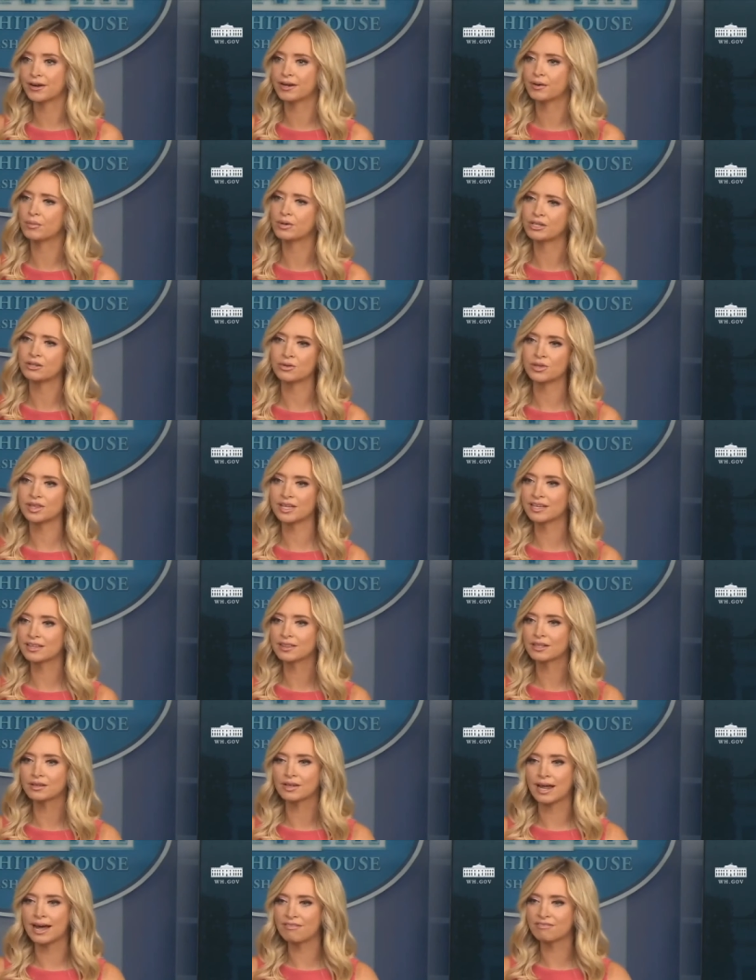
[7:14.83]
And when you think the
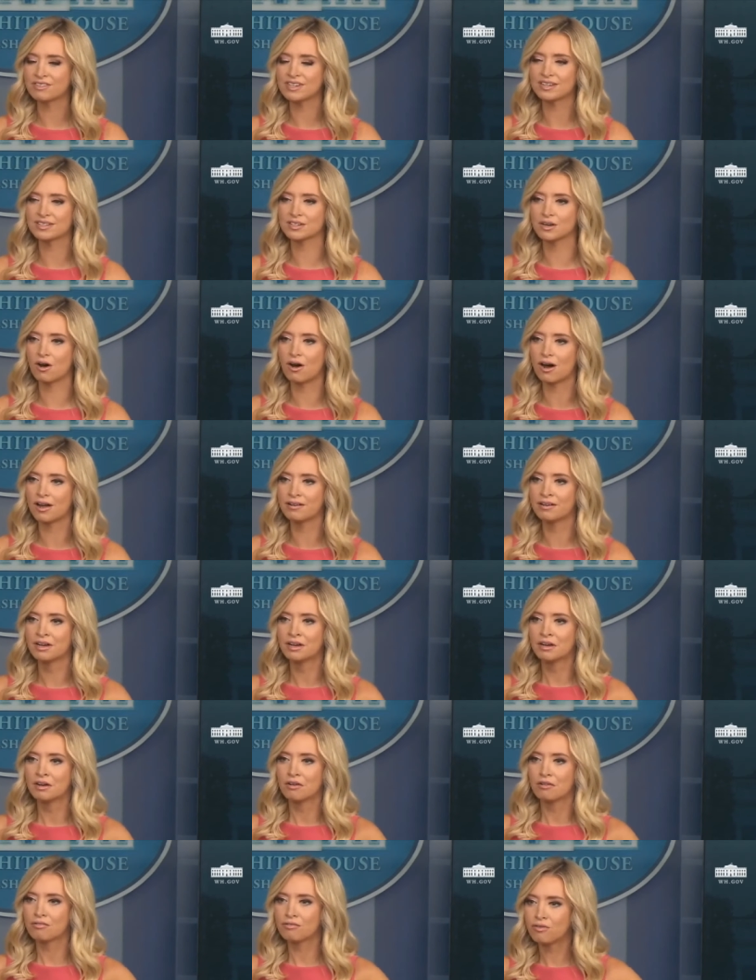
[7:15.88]
left has gone
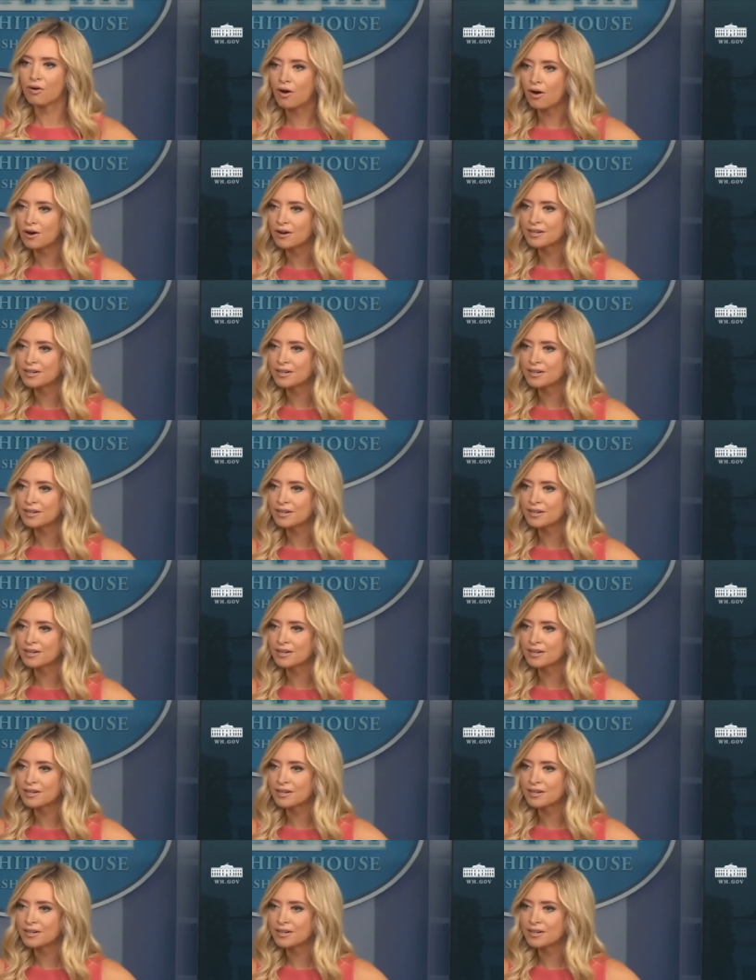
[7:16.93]
far